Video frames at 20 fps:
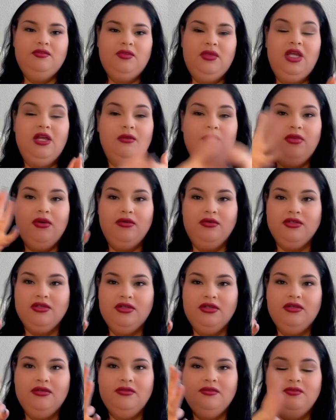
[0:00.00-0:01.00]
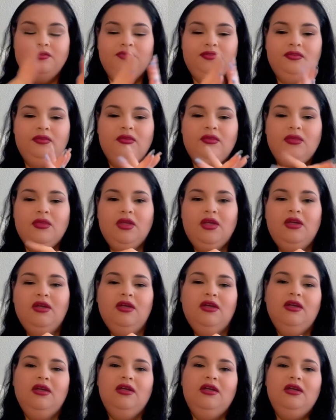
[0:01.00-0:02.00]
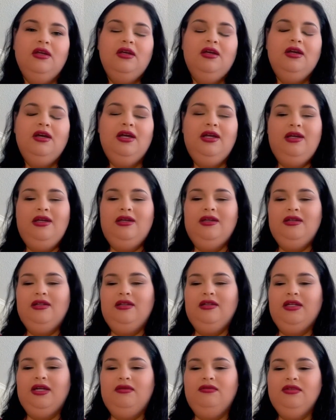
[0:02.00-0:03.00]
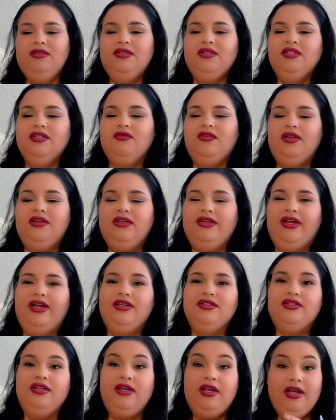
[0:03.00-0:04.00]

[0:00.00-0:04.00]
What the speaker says: in person. And that was just fantastic.